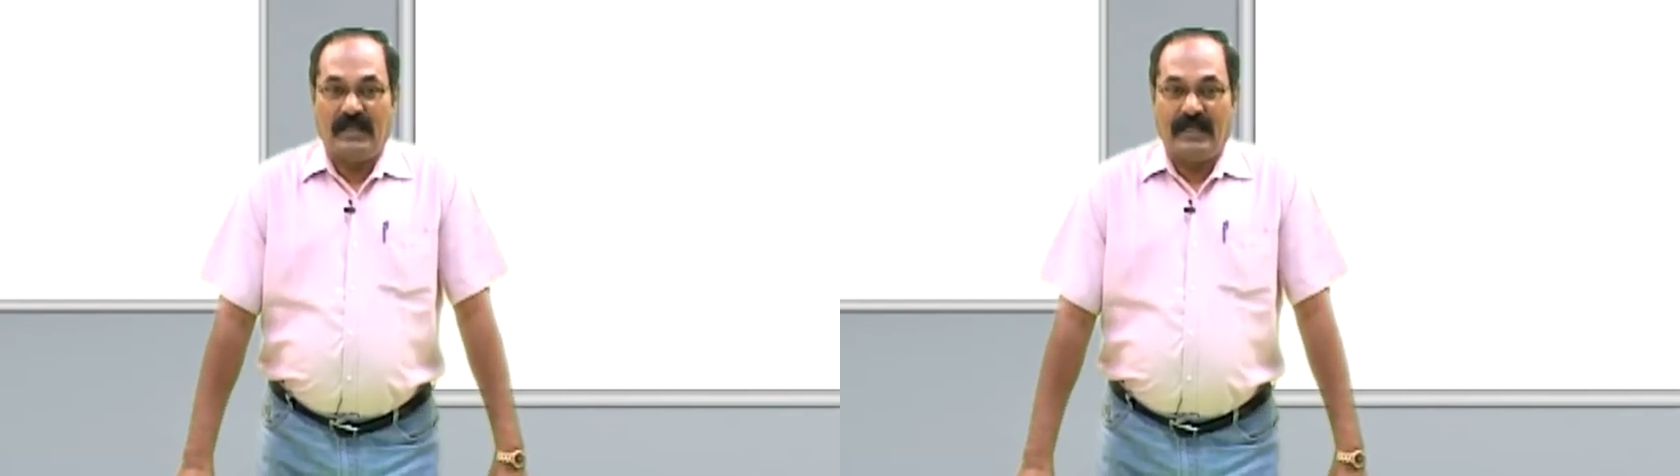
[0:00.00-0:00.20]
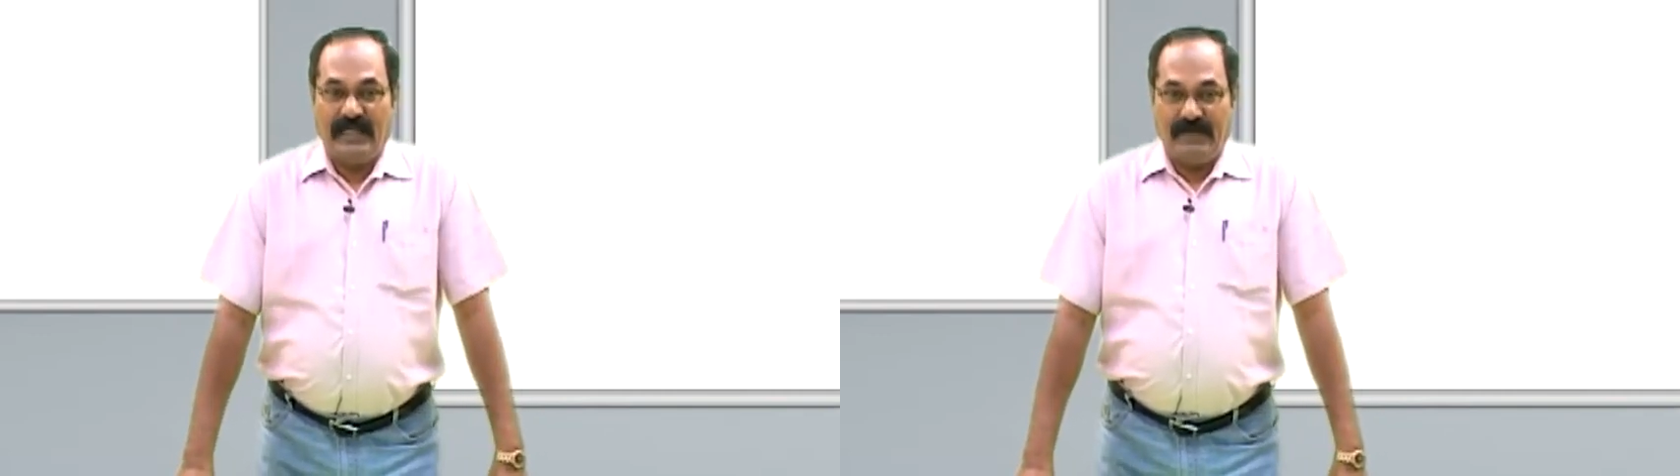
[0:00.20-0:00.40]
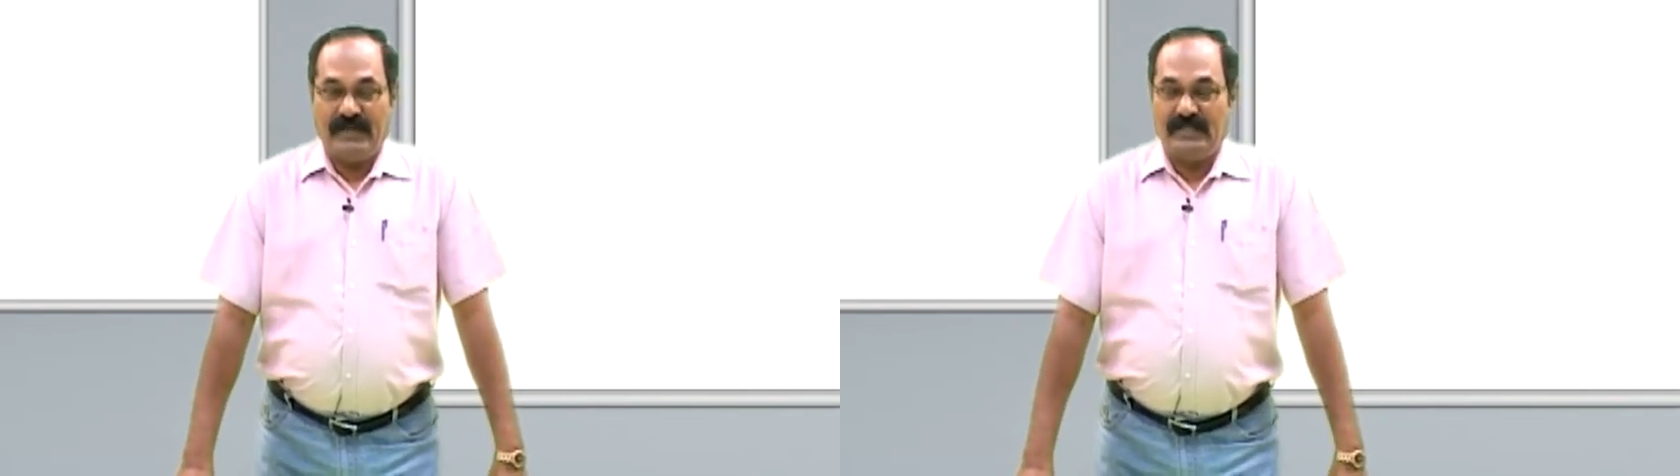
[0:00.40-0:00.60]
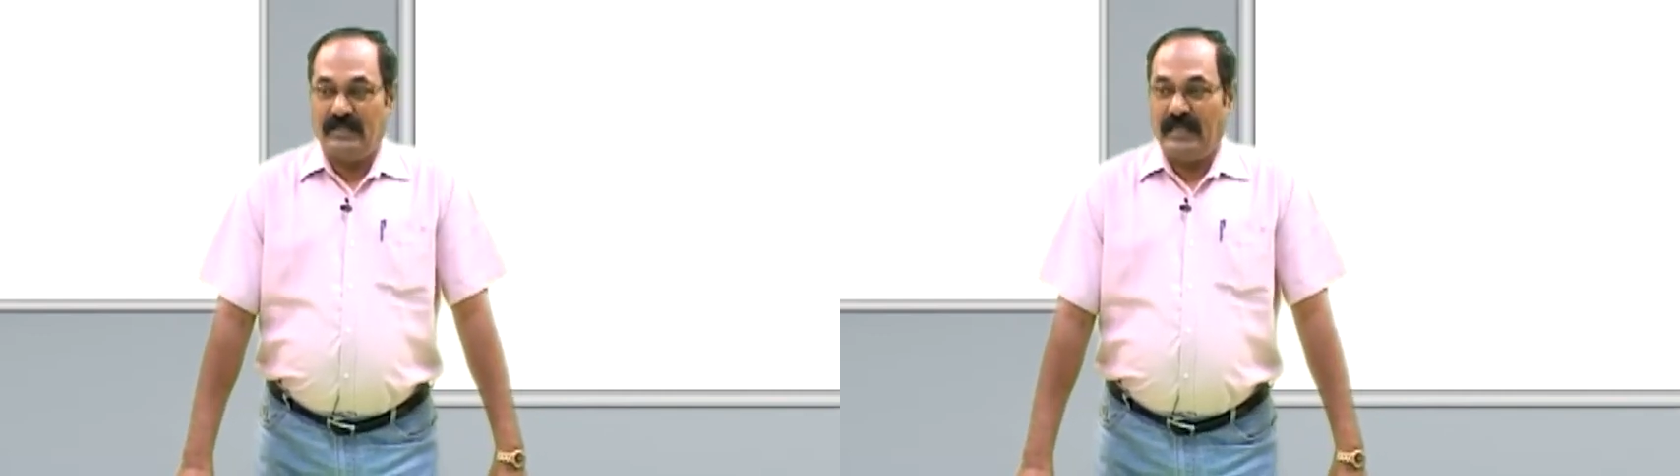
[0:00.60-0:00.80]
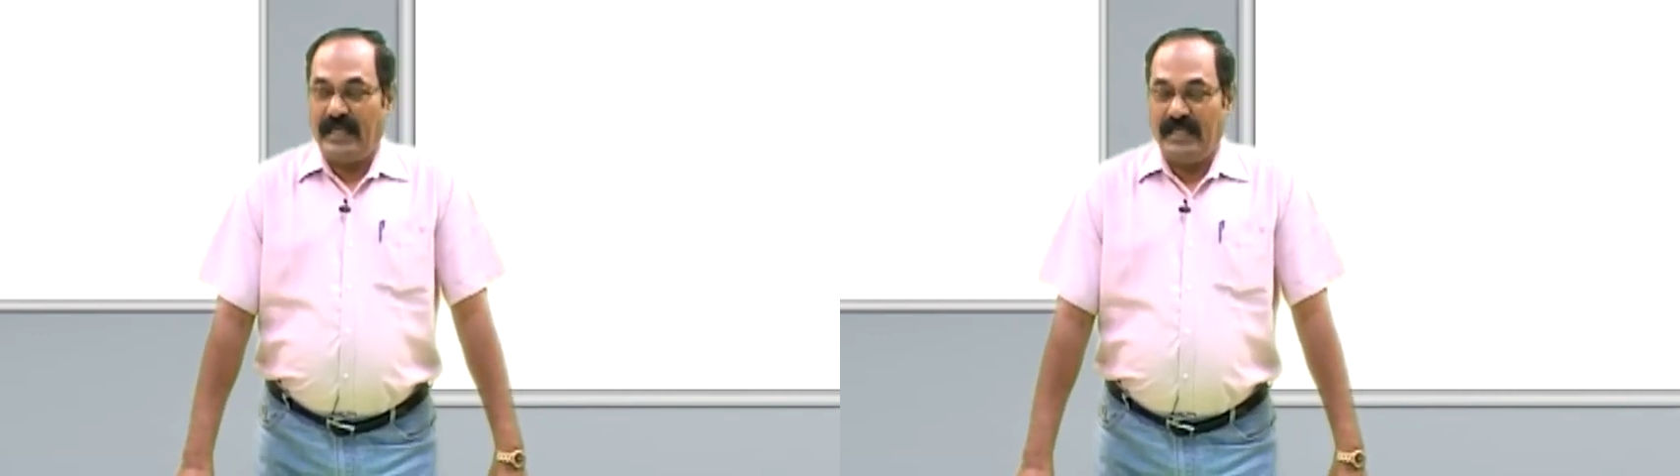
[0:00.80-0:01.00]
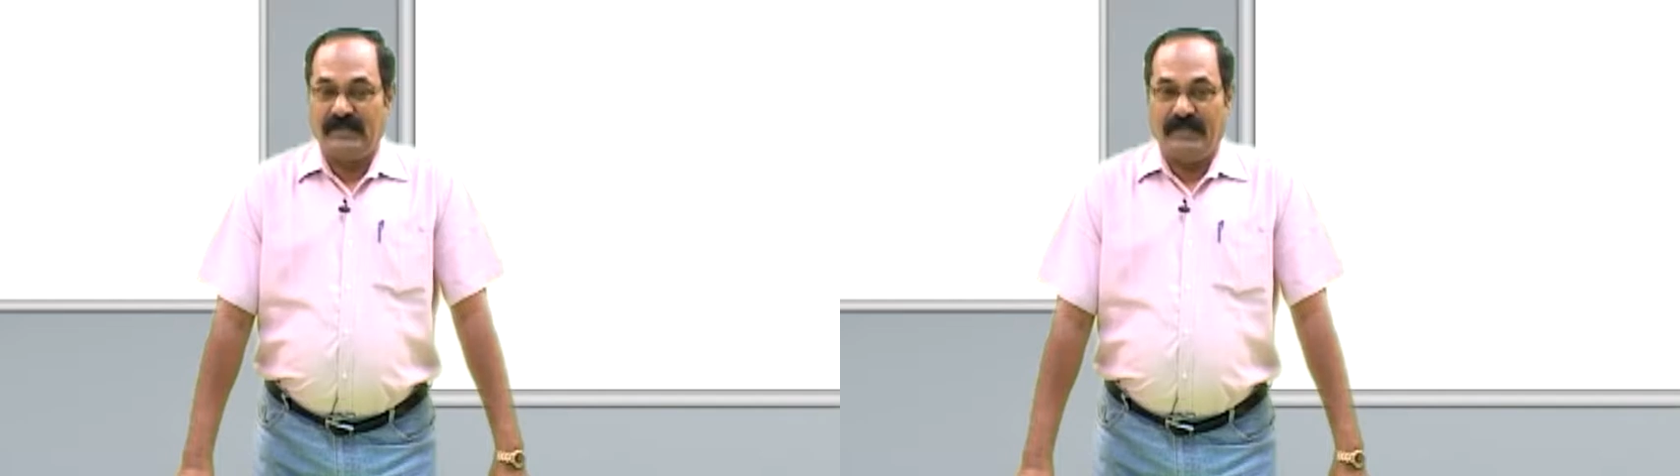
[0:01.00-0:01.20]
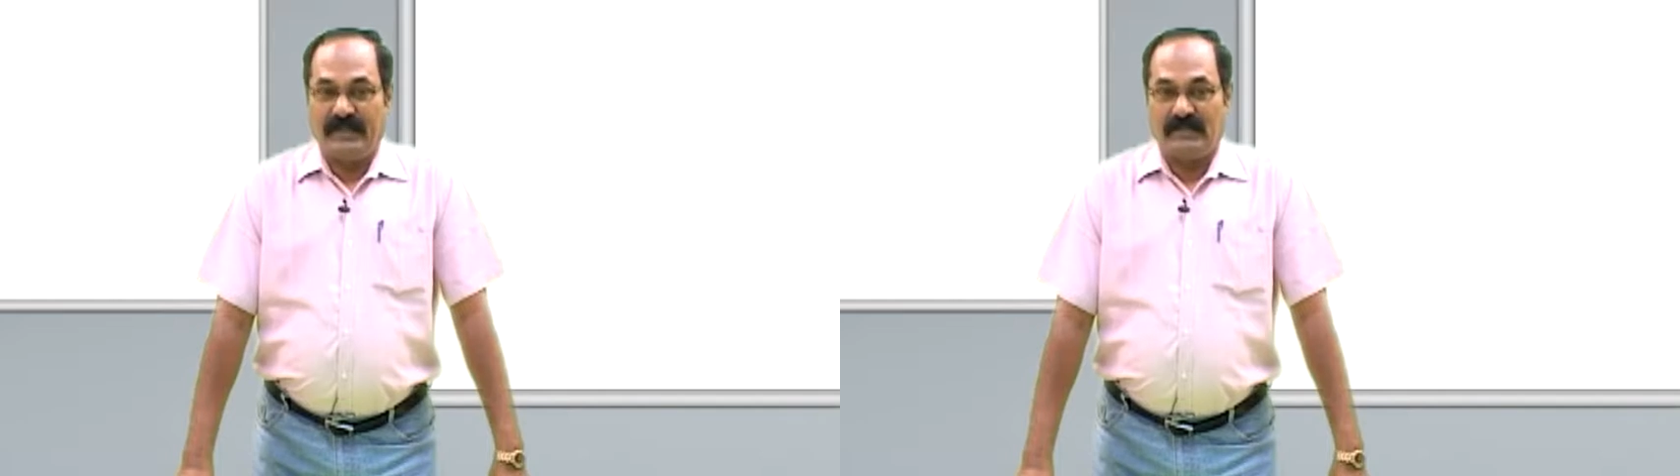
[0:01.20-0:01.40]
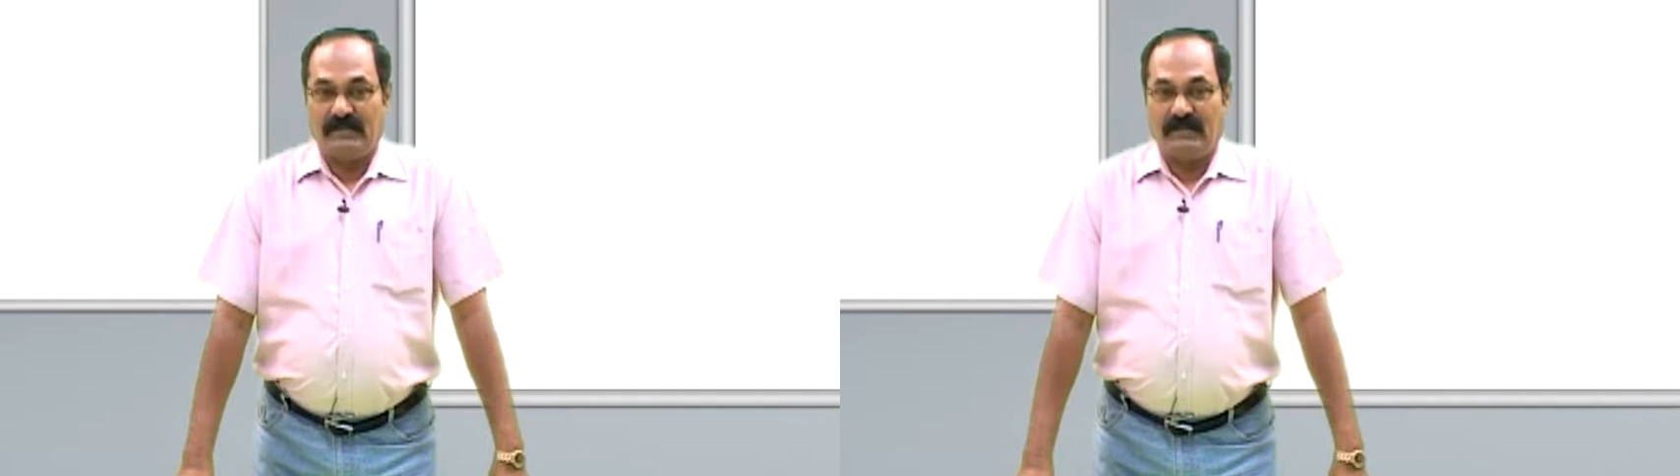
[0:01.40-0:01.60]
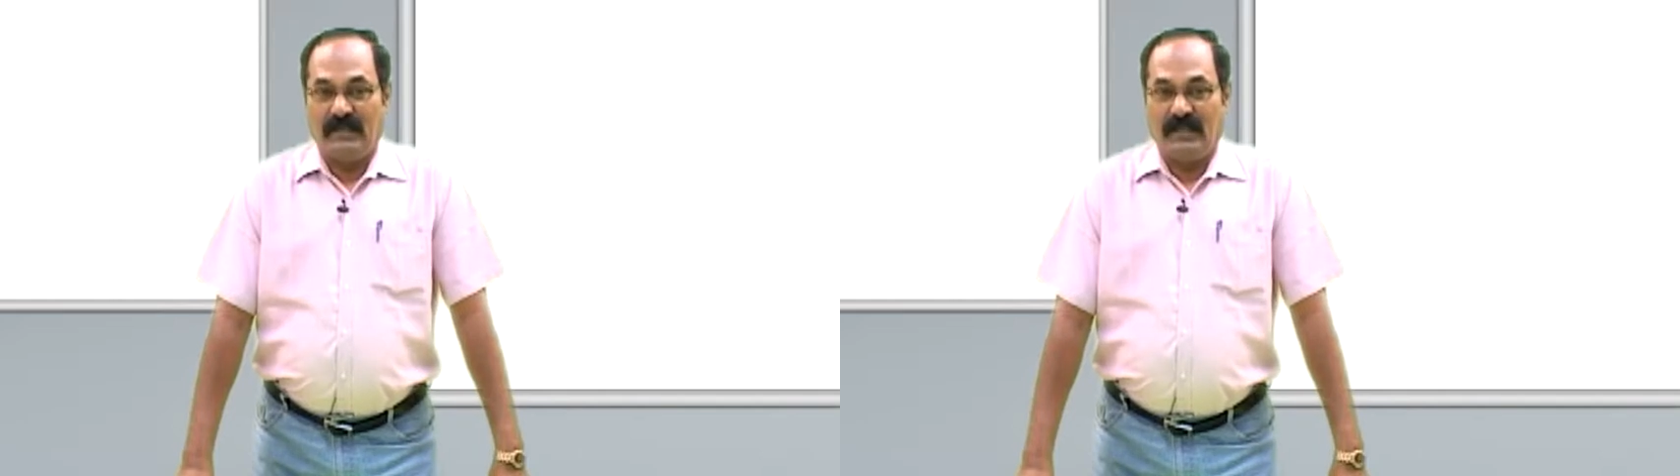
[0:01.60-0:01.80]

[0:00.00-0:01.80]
cultivation aspects.